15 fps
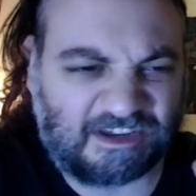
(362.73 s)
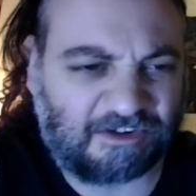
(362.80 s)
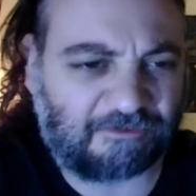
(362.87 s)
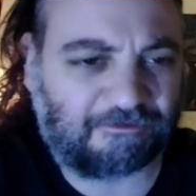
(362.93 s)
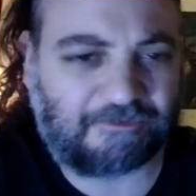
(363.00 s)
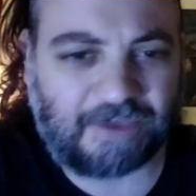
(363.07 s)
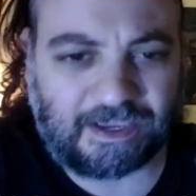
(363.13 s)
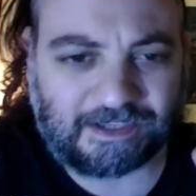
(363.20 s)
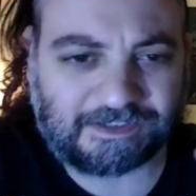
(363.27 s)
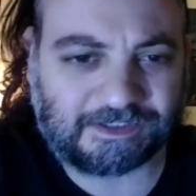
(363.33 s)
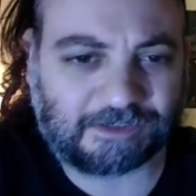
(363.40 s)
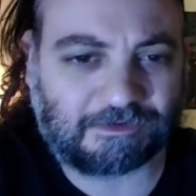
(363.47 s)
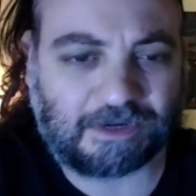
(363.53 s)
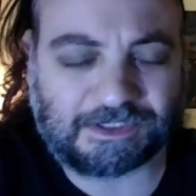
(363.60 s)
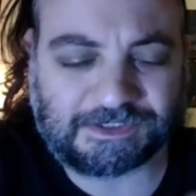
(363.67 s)
in your face,
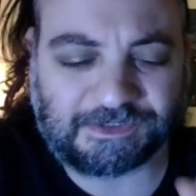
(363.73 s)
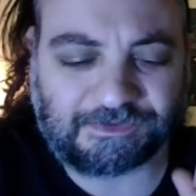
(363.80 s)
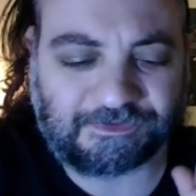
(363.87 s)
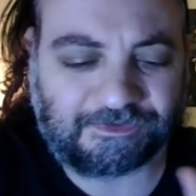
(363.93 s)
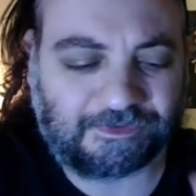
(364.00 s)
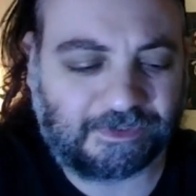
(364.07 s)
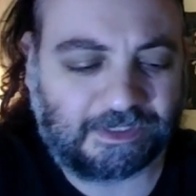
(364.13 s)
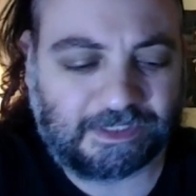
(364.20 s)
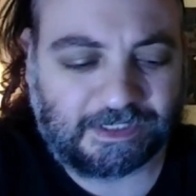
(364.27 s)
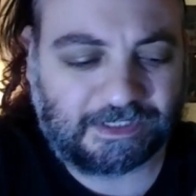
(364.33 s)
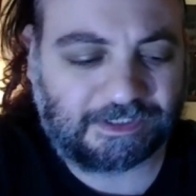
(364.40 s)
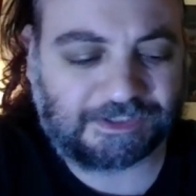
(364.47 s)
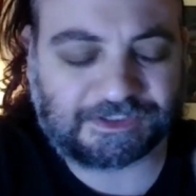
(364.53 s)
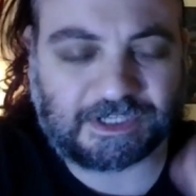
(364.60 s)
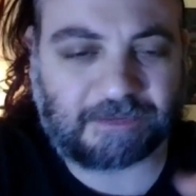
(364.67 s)
aggressive,
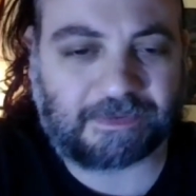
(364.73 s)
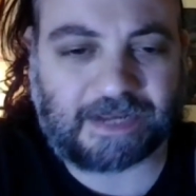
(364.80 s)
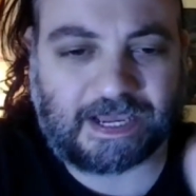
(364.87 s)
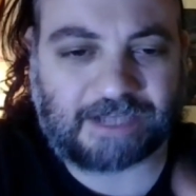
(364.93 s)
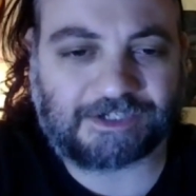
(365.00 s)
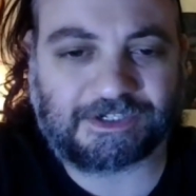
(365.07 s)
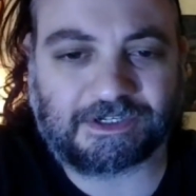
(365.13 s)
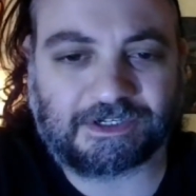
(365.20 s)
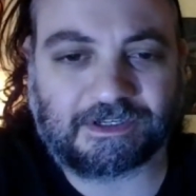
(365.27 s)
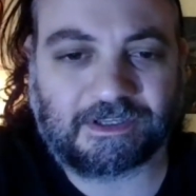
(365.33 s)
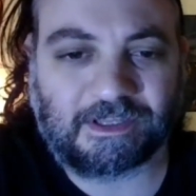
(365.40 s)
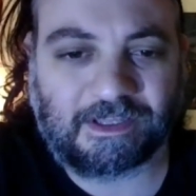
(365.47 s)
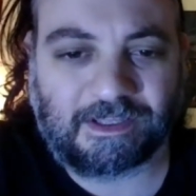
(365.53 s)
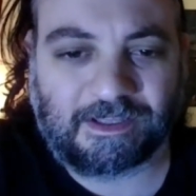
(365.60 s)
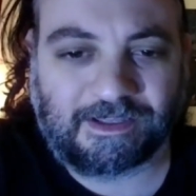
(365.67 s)
just coming at you.
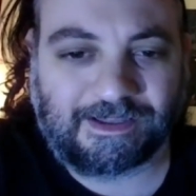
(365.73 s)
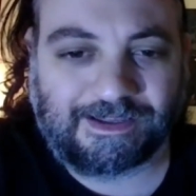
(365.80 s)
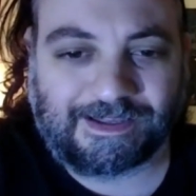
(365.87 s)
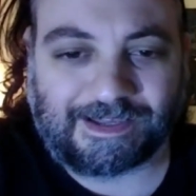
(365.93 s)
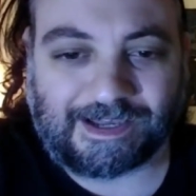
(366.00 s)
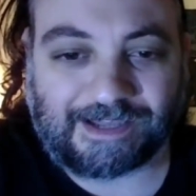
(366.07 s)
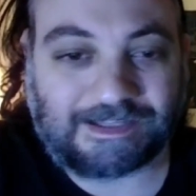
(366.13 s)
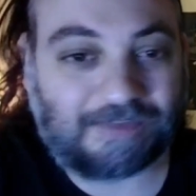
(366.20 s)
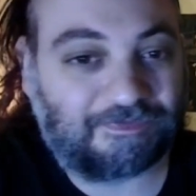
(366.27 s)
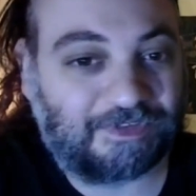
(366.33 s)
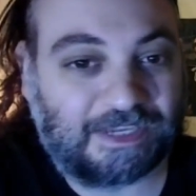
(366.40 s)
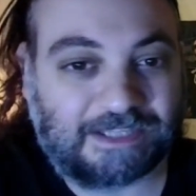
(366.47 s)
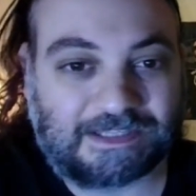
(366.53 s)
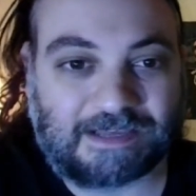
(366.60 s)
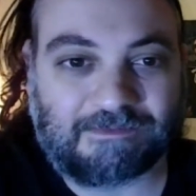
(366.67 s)
Uh, I definitely
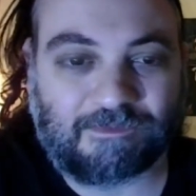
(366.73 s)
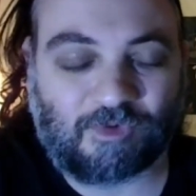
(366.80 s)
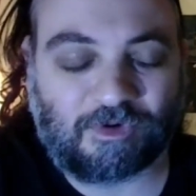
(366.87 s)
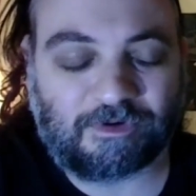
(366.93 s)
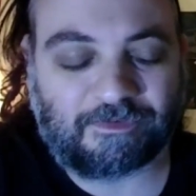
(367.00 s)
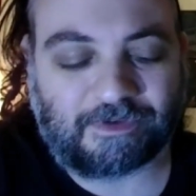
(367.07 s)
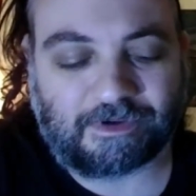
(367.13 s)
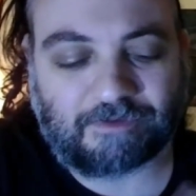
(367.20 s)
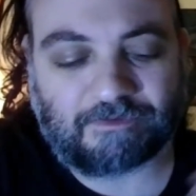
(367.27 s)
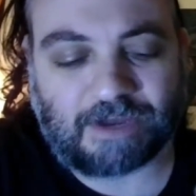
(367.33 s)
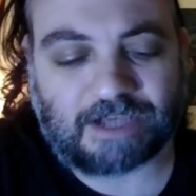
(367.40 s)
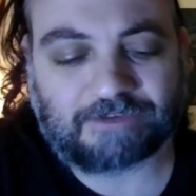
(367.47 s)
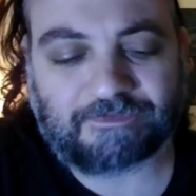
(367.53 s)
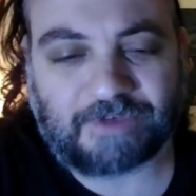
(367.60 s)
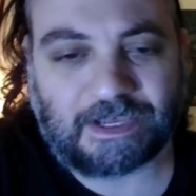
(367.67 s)
get that more of a
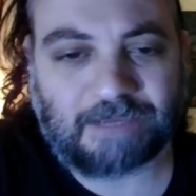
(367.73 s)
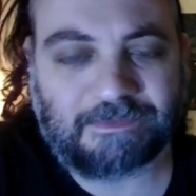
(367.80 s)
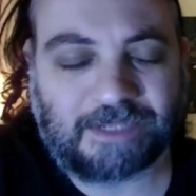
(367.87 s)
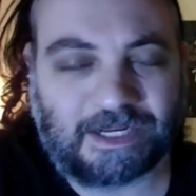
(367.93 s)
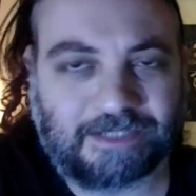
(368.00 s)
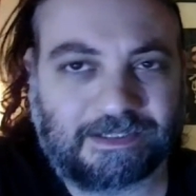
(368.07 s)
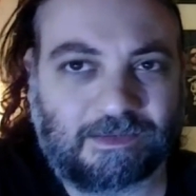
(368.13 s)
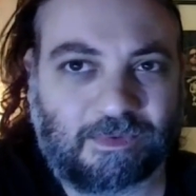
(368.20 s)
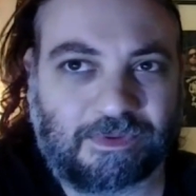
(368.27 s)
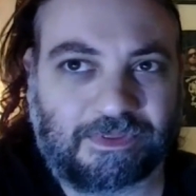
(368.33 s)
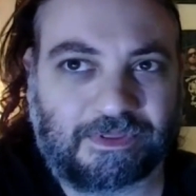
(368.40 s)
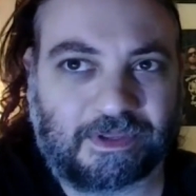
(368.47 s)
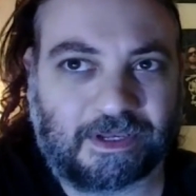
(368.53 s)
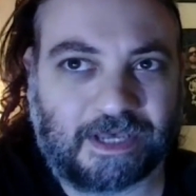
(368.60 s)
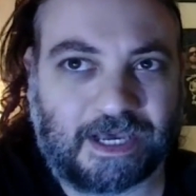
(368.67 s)
rock vibe that I did
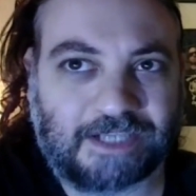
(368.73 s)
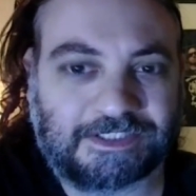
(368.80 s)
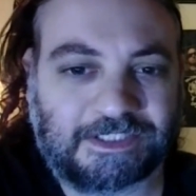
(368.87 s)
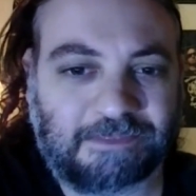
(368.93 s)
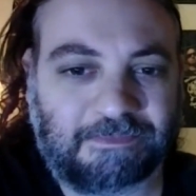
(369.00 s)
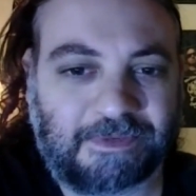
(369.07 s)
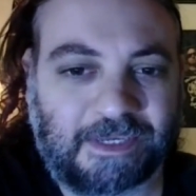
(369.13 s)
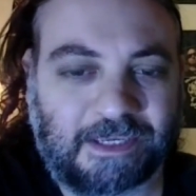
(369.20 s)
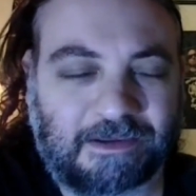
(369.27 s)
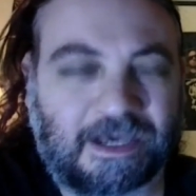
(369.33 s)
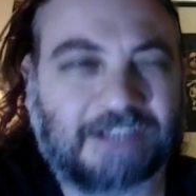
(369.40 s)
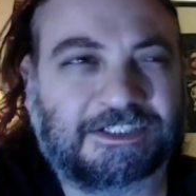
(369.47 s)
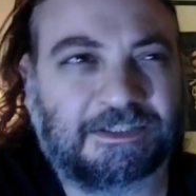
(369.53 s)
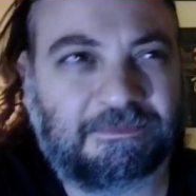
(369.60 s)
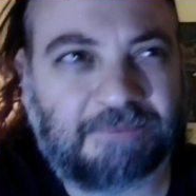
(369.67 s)
with uh, ICP.
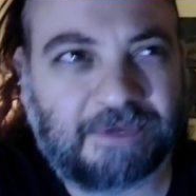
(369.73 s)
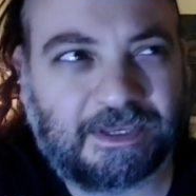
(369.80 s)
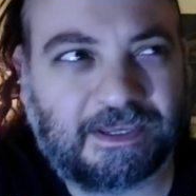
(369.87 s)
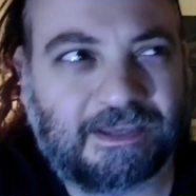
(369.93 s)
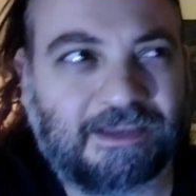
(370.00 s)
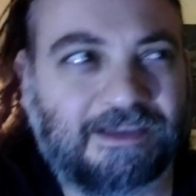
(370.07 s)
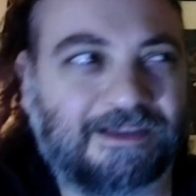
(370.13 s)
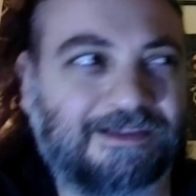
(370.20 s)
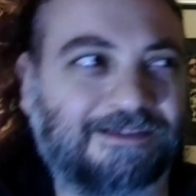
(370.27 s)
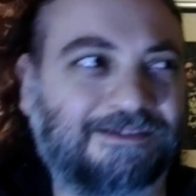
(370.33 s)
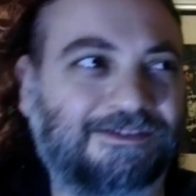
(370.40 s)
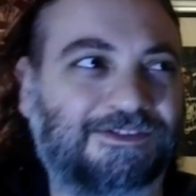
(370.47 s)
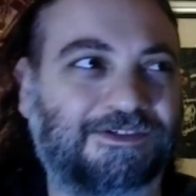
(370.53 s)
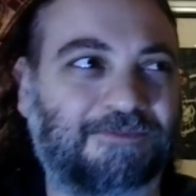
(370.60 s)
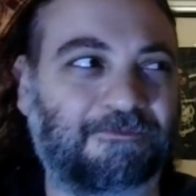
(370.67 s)
ICP
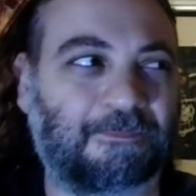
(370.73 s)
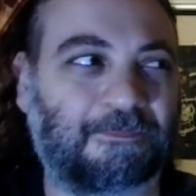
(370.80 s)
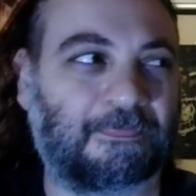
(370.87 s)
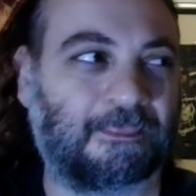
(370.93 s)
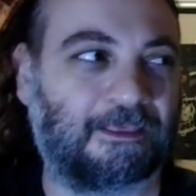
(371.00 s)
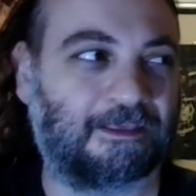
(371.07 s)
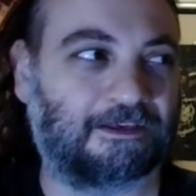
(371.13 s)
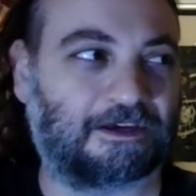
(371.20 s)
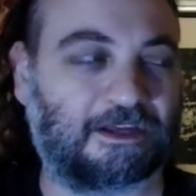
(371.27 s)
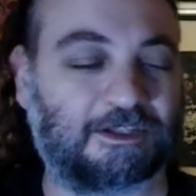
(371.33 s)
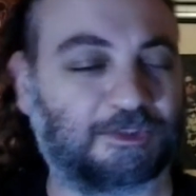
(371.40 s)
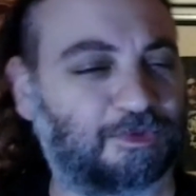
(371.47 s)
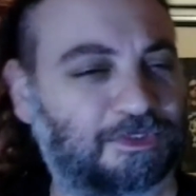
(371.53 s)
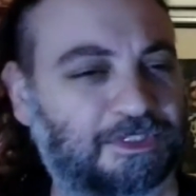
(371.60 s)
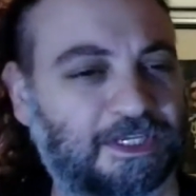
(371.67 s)
is kind of
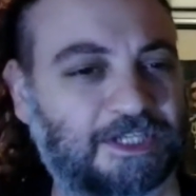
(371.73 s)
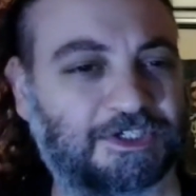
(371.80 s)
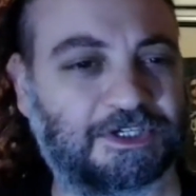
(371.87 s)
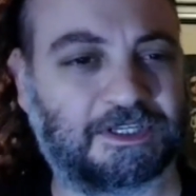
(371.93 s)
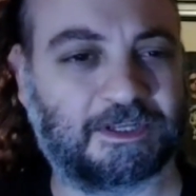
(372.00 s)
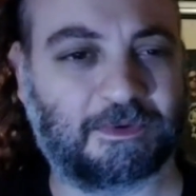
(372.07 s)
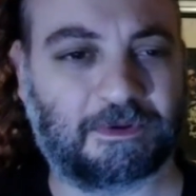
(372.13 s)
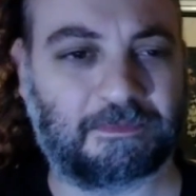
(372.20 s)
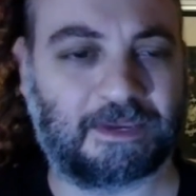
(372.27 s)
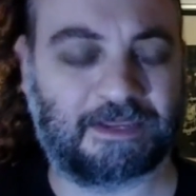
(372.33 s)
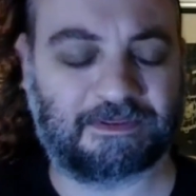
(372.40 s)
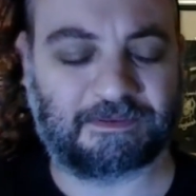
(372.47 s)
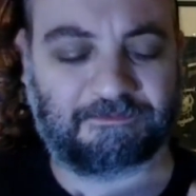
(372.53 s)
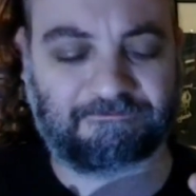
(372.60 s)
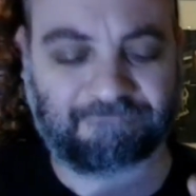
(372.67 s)
strategic. You know what I mean?
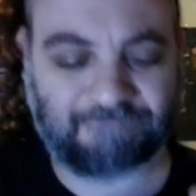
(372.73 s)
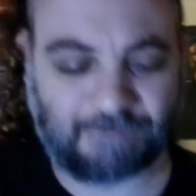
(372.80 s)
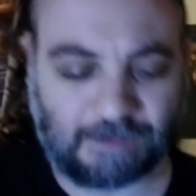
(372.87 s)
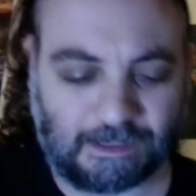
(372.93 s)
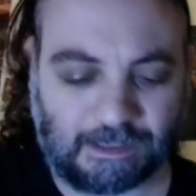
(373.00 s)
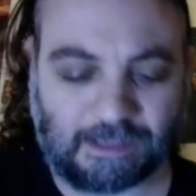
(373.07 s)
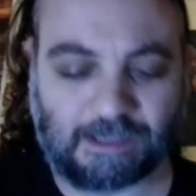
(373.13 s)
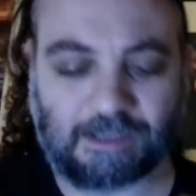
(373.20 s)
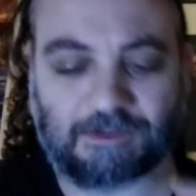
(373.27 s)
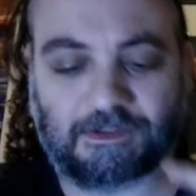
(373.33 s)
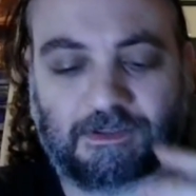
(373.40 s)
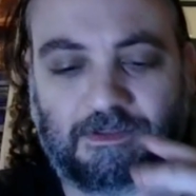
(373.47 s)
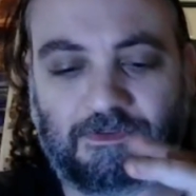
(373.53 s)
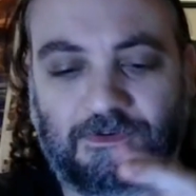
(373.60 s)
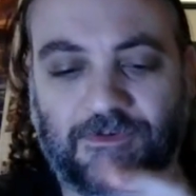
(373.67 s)

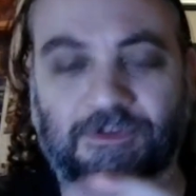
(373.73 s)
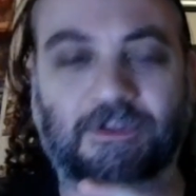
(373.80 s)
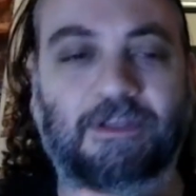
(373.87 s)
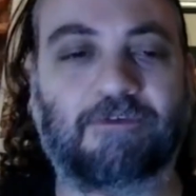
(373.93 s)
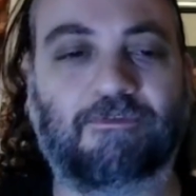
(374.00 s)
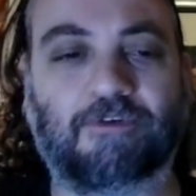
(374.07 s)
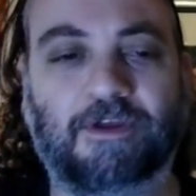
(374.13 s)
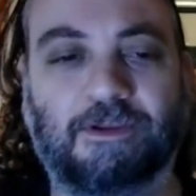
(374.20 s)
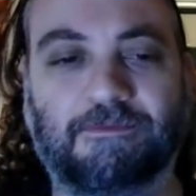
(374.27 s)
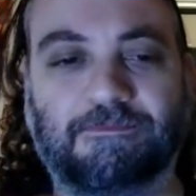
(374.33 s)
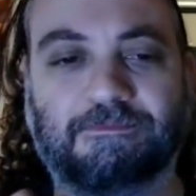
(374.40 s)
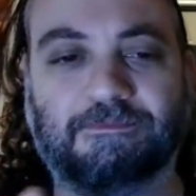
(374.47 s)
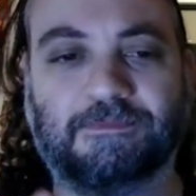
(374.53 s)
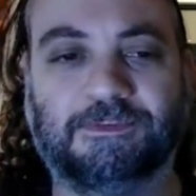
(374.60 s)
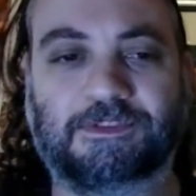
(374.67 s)
the their delivery
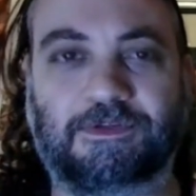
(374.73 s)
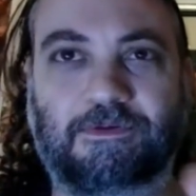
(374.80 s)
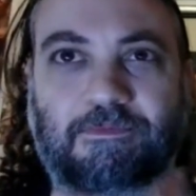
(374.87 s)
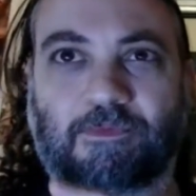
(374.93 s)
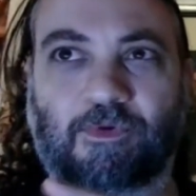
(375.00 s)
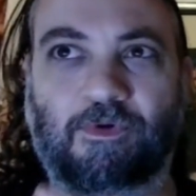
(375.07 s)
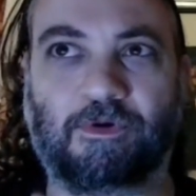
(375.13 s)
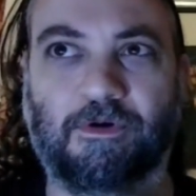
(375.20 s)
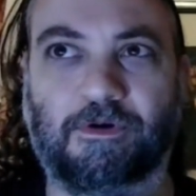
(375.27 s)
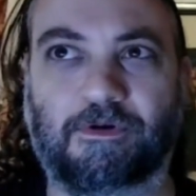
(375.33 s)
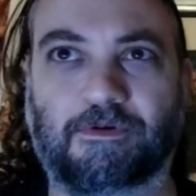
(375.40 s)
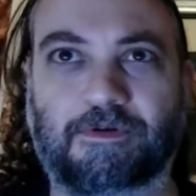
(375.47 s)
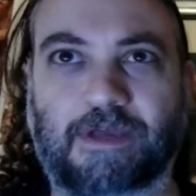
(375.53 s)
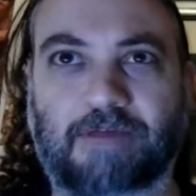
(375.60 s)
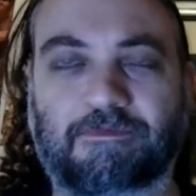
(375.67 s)
is a little
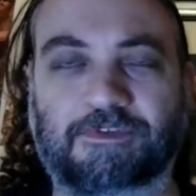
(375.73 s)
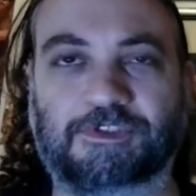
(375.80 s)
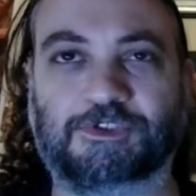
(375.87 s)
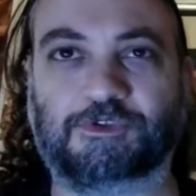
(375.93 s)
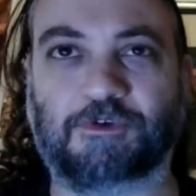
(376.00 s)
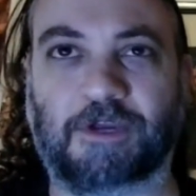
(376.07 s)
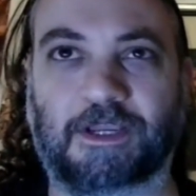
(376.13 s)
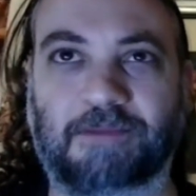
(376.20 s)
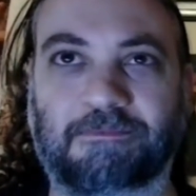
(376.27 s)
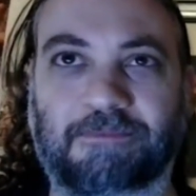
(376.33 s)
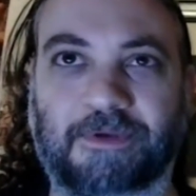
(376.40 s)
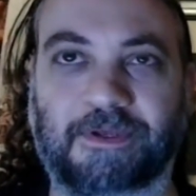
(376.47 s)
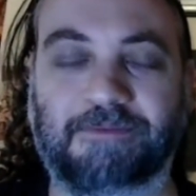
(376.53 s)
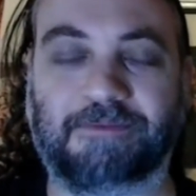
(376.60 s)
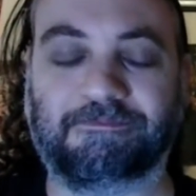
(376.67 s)
more not restrained,
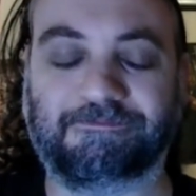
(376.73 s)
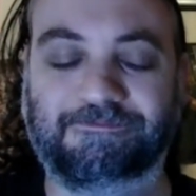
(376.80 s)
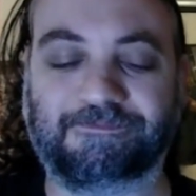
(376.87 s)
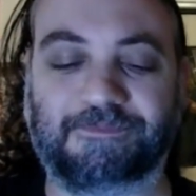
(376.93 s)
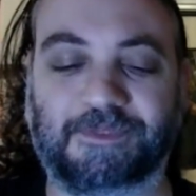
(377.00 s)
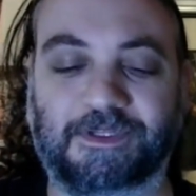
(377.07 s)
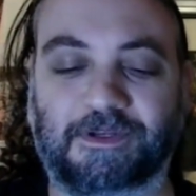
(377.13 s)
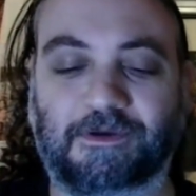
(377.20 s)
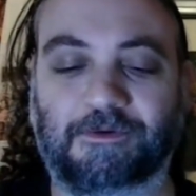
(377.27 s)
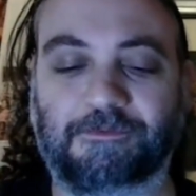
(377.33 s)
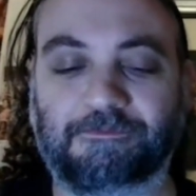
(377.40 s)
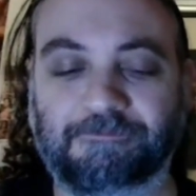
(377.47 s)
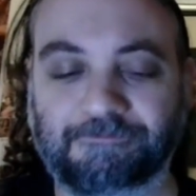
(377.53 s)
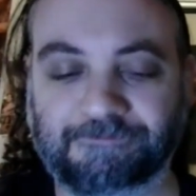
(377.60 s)
but you know,